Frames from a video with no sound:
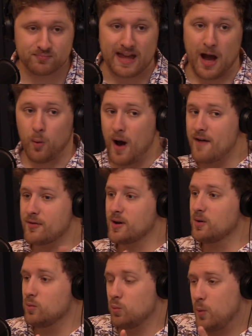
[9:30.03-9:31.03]

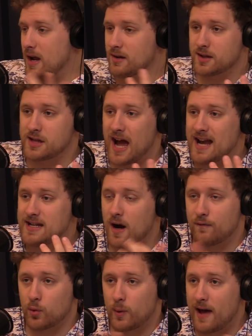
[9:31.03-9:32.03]
However, weird side
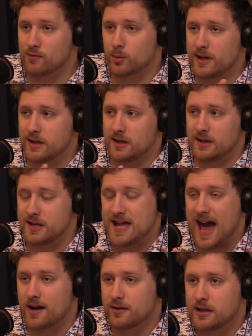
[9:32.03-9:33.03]
note, for whatever reason,
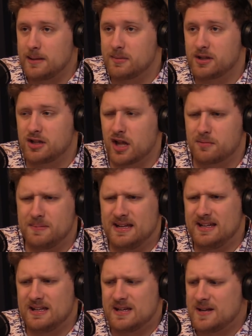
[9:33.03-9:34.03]
Seattle seems to just
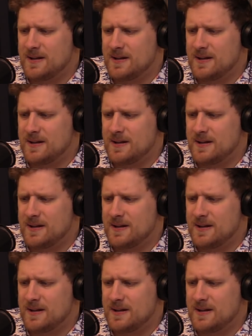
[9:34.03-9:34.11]
be